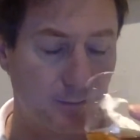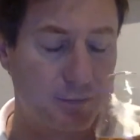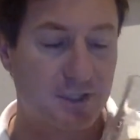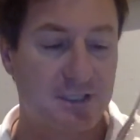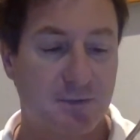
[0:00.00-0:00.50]

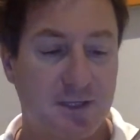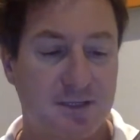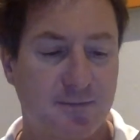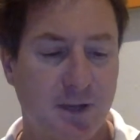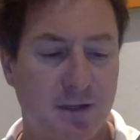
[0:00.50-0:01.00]
But this one
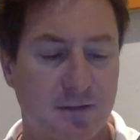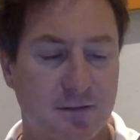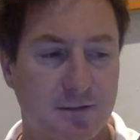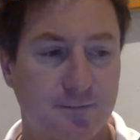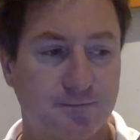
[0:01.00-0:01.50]

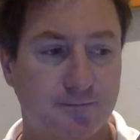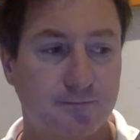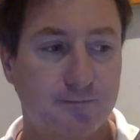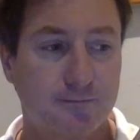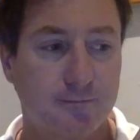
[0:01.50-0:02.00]
smells
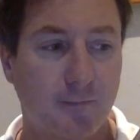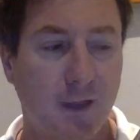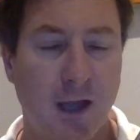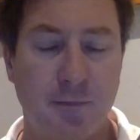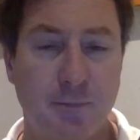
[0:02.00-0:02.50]

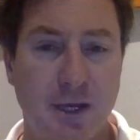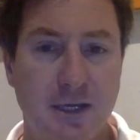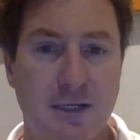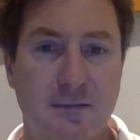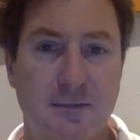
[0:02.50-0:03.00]

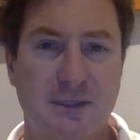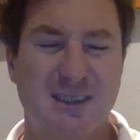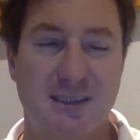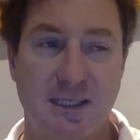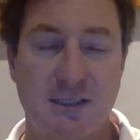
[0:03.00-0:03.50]
unpeated,
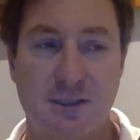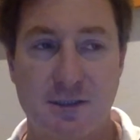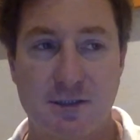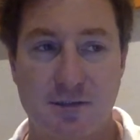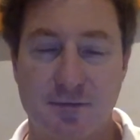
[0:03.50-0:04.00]
tint
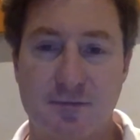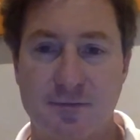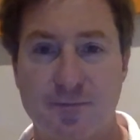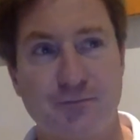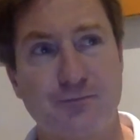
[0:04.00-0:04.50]
of
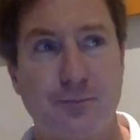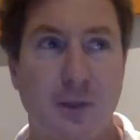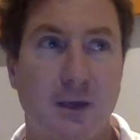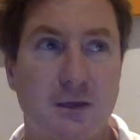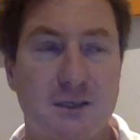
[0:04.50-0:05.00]

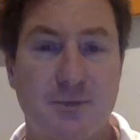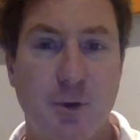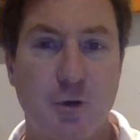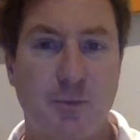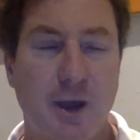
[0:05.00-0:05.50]

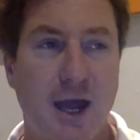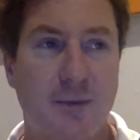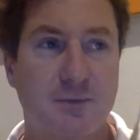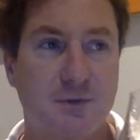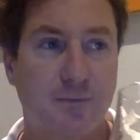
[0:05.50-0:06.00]
smoke
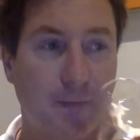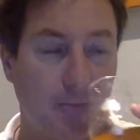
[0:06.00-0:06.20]
perhaps.